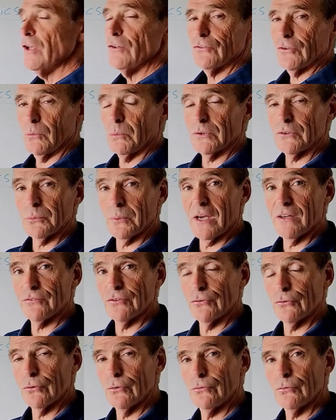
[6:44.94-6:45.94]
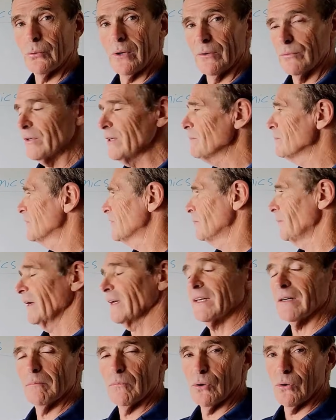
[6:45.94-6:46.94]
So what do we have to do to our rim to
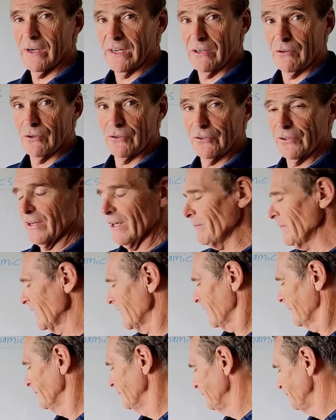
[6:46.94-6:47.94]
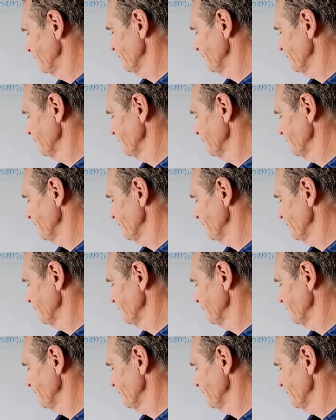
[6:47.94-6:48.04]
make it more aerodynamic?